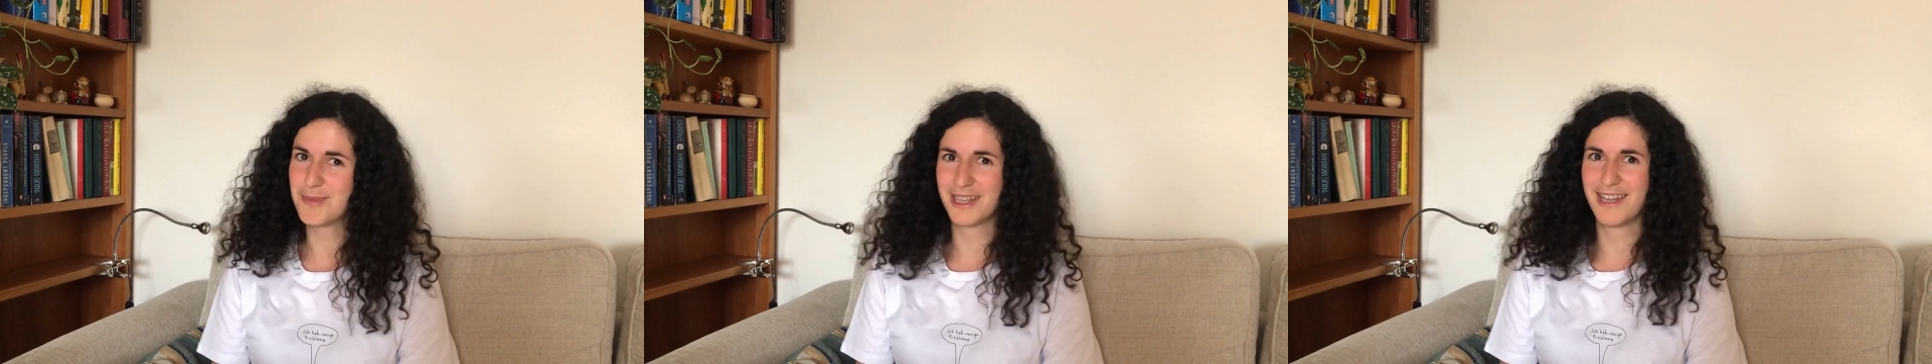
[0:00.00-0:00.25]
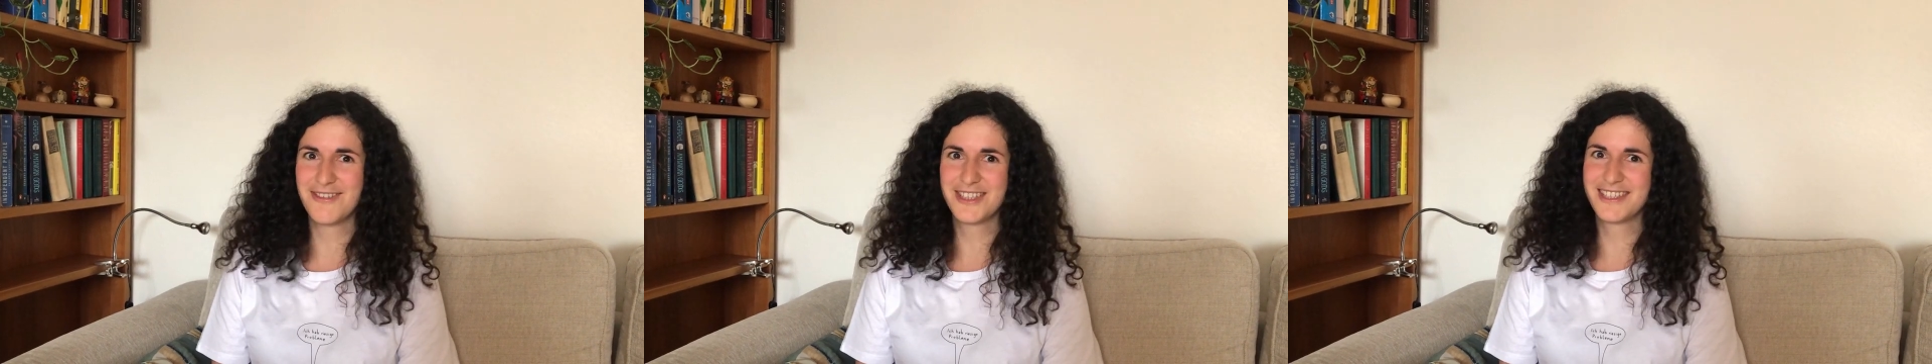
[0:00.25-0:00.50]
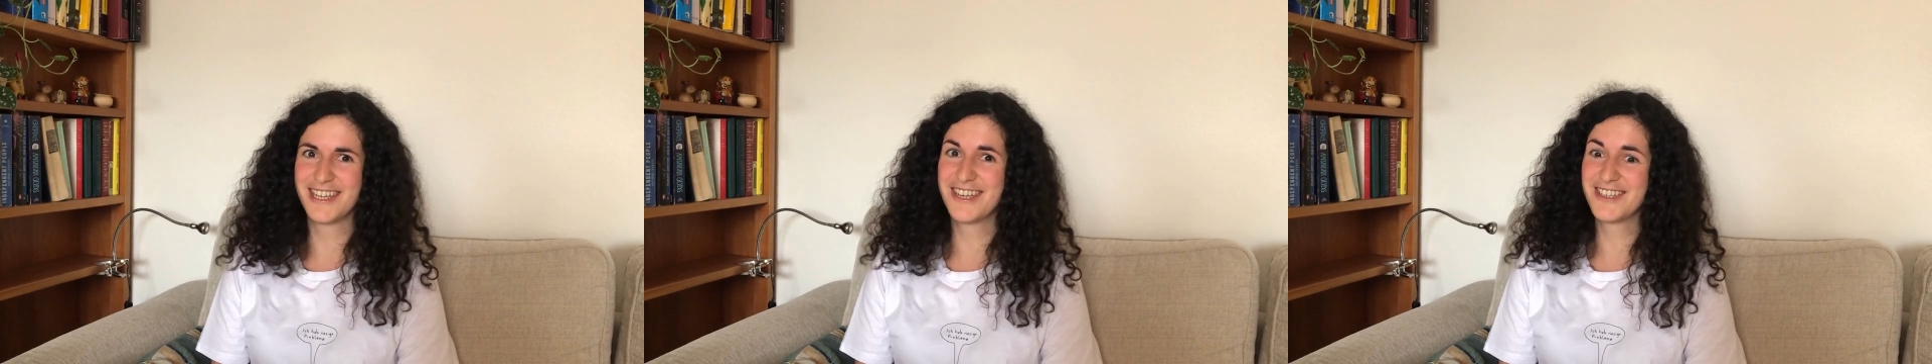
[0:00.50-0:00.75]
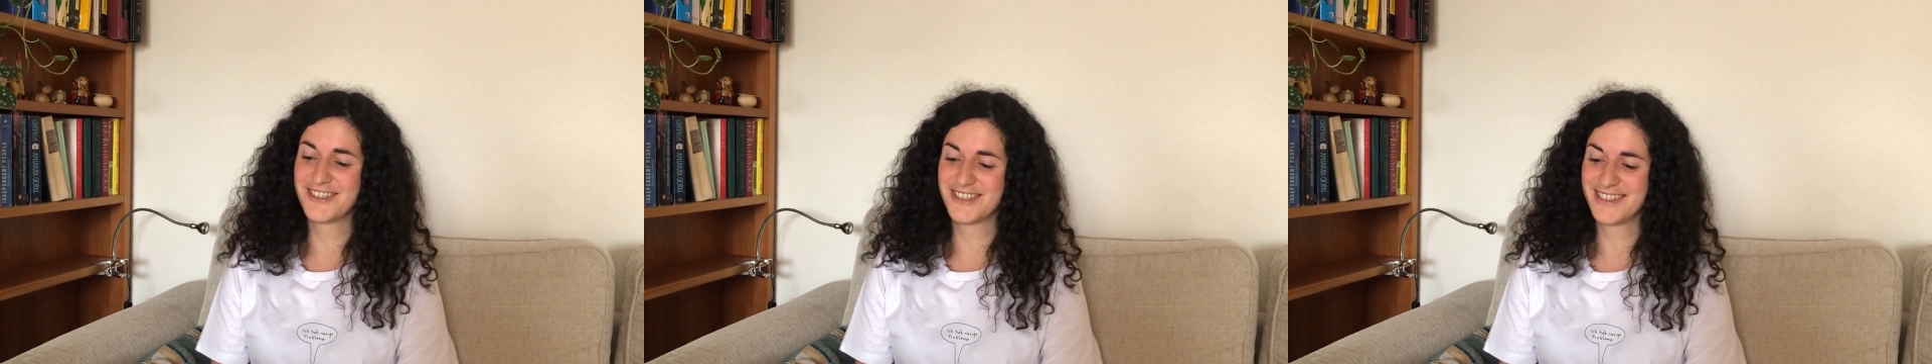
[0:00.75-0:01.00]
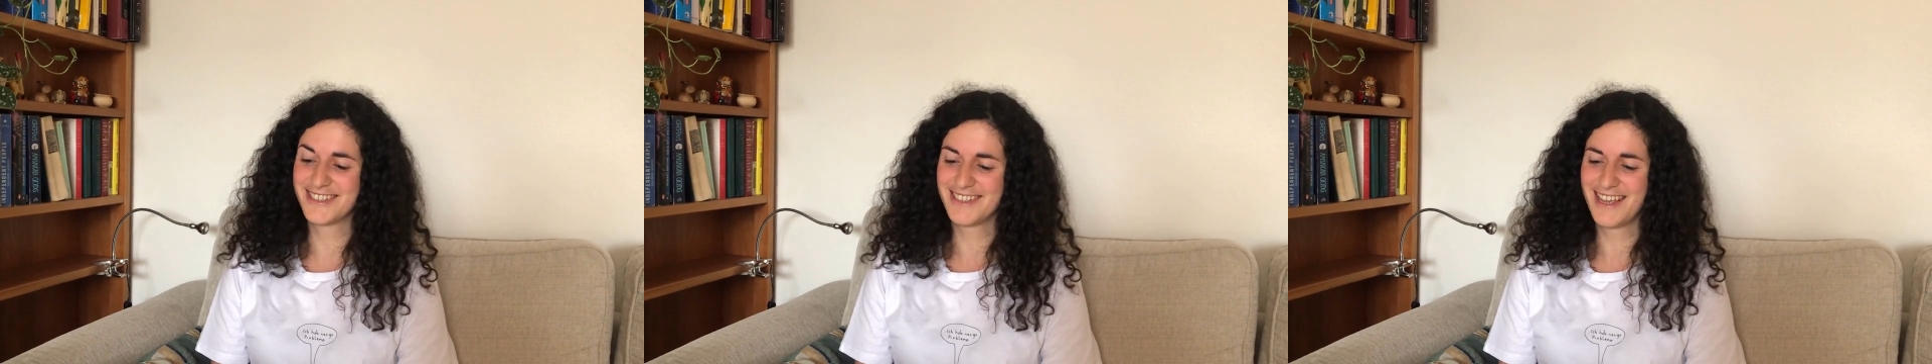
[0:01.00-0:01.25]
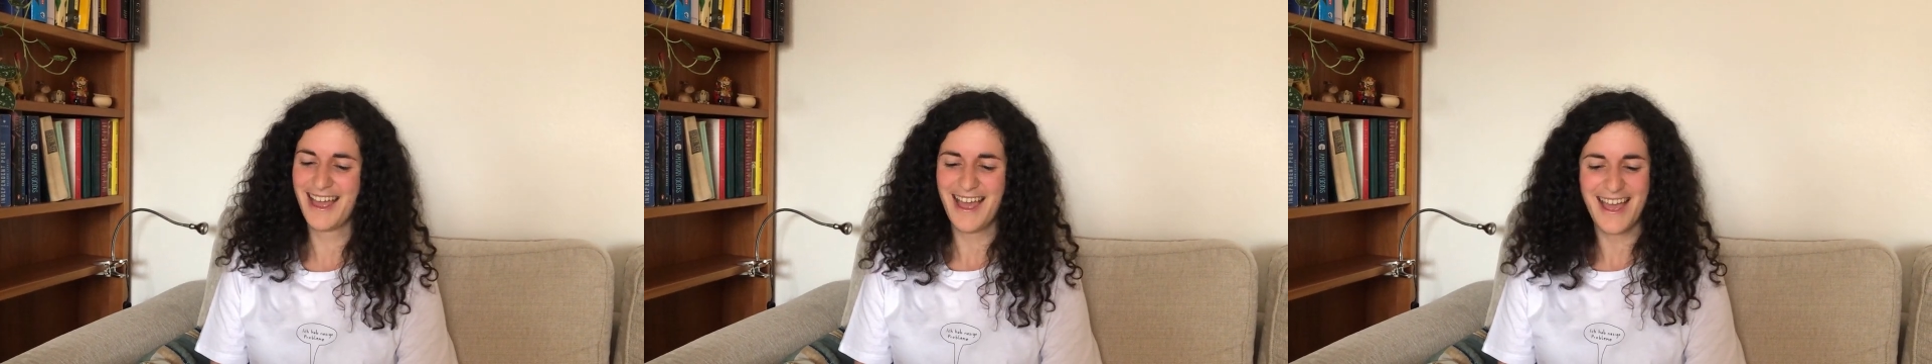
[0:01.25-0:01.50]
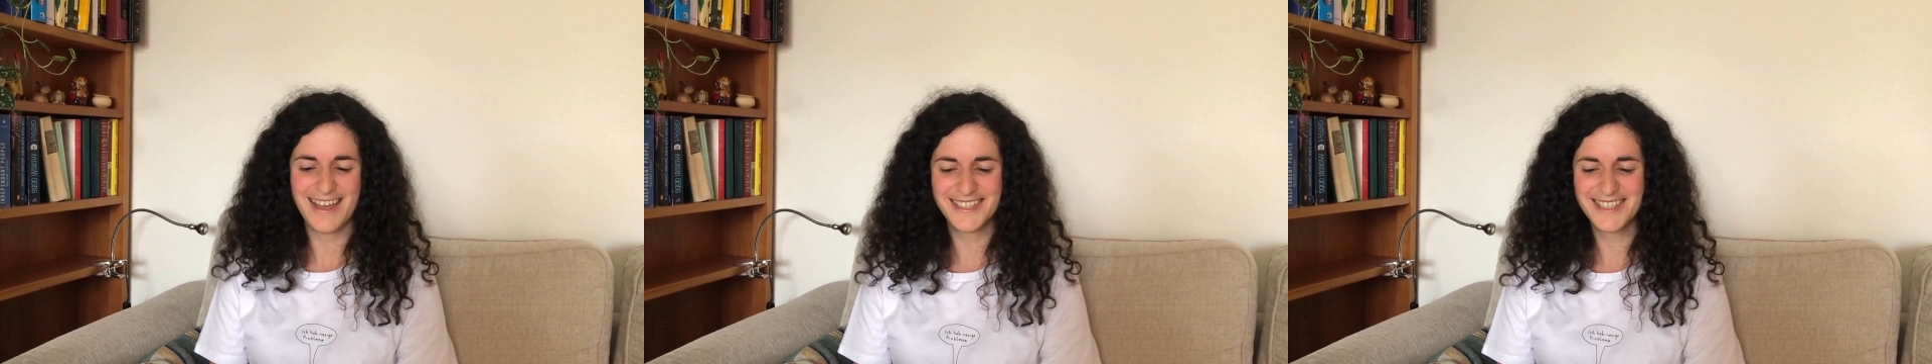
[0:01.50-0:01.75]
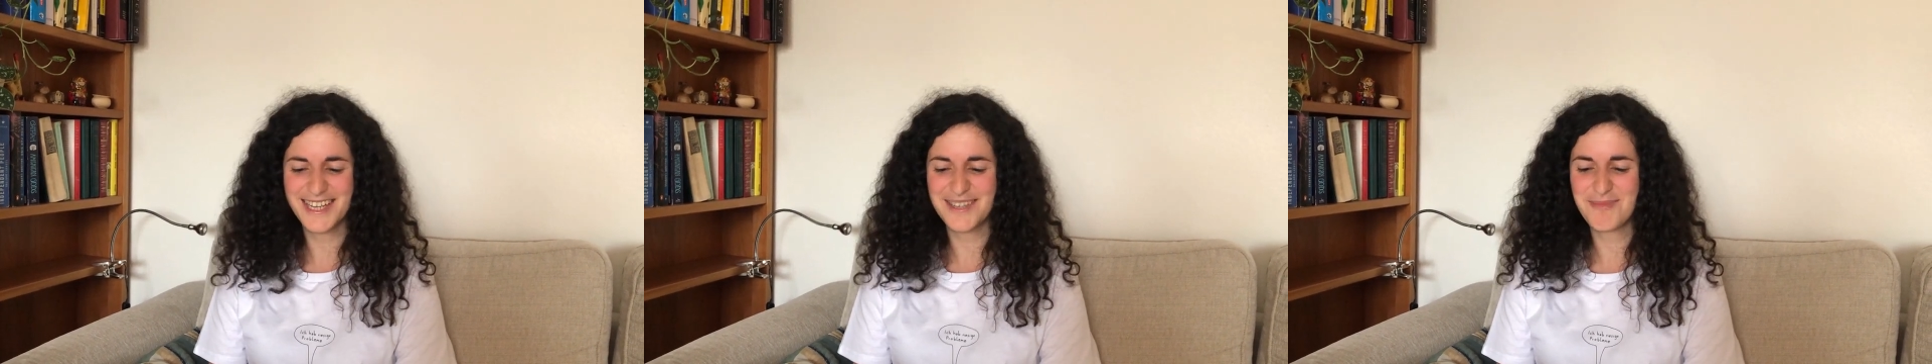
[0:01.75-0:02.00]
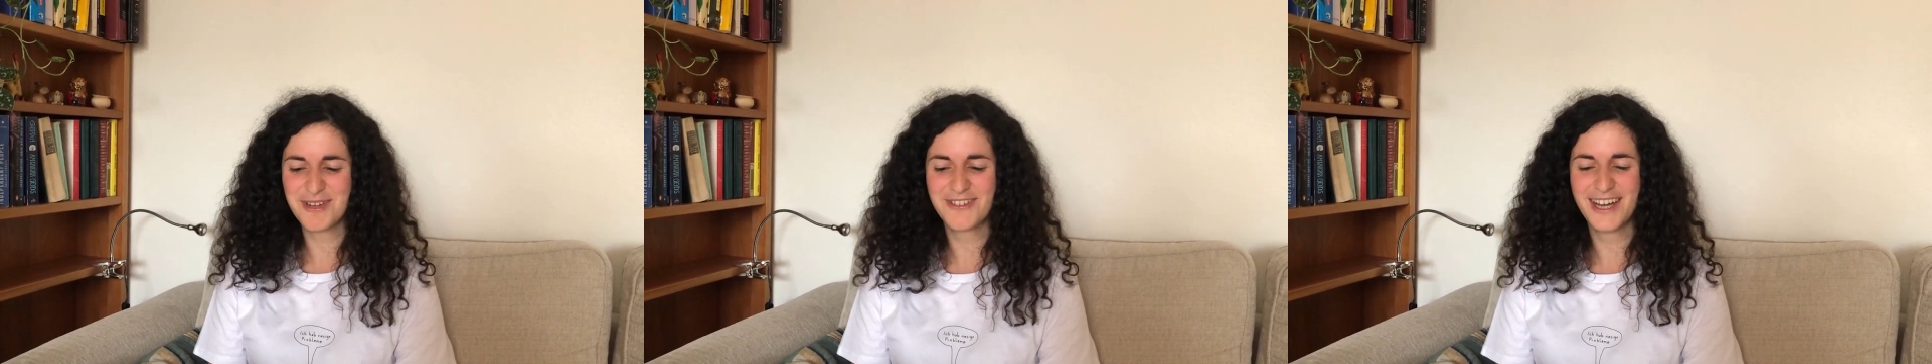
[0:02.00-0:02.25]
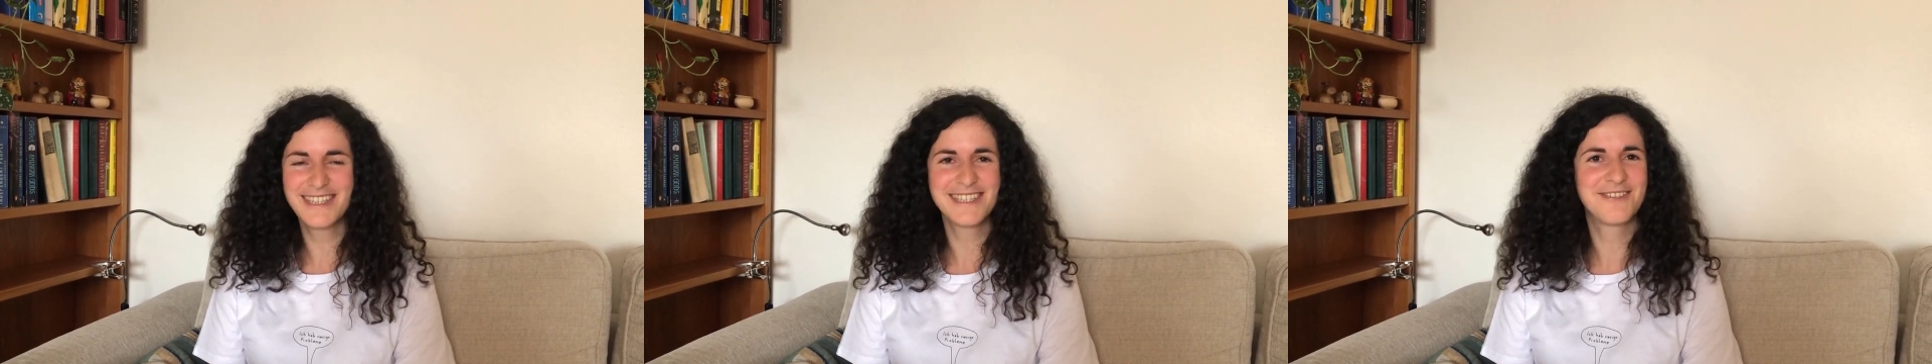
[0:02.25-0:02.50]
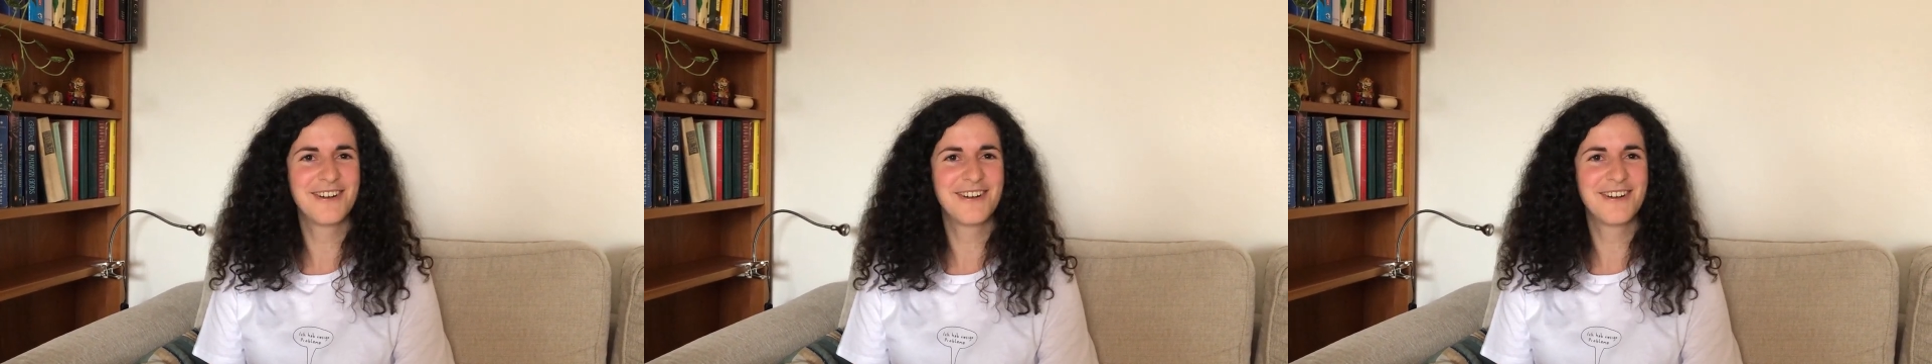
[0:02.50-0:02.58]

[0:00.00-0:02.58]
but love is dangerous and it can provide